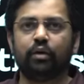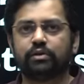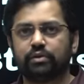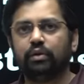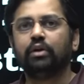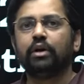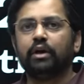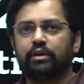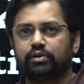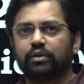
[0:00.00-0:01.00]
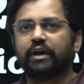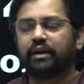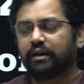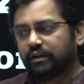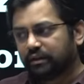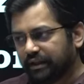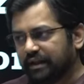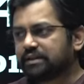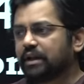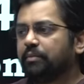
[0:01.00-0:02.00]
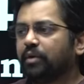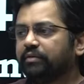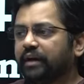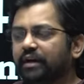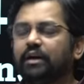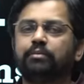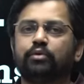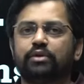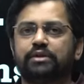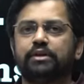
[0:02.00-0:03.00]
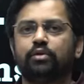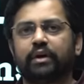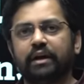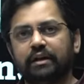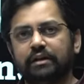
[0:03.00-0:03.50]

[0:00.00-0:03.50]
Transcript: also, so that these type of in-depth question you can